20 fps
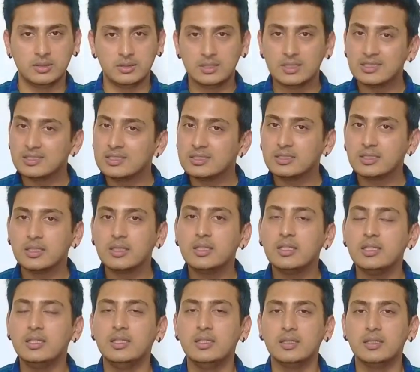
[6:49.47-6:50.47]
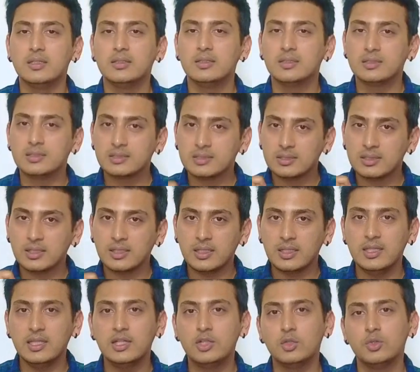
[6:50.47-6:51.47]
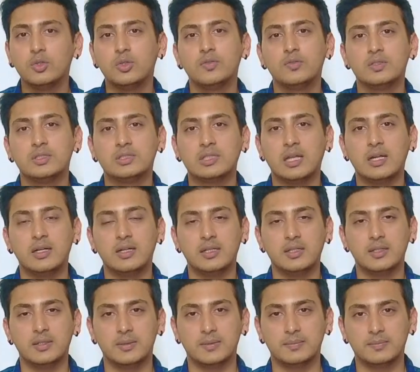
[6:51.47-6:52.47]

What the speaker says: This is the key. This is the key to universality.